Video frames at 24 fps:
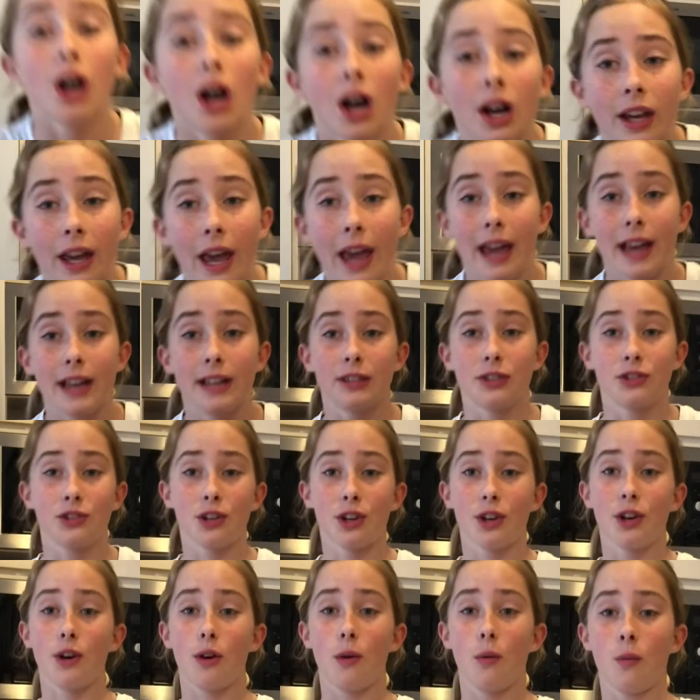Okay,
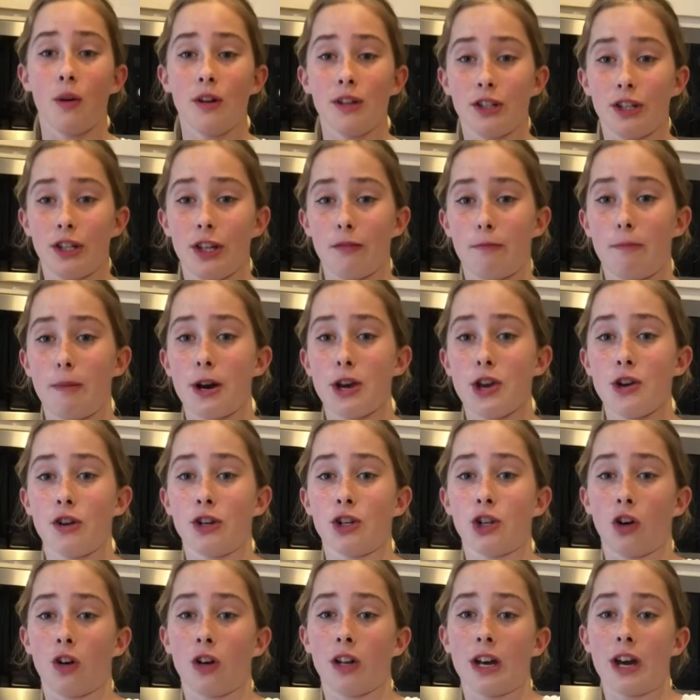so once you've put your
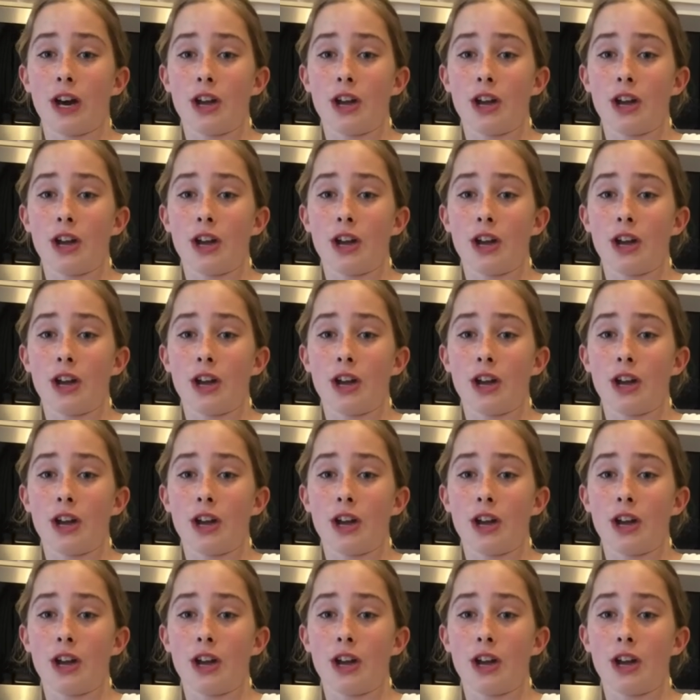chocolate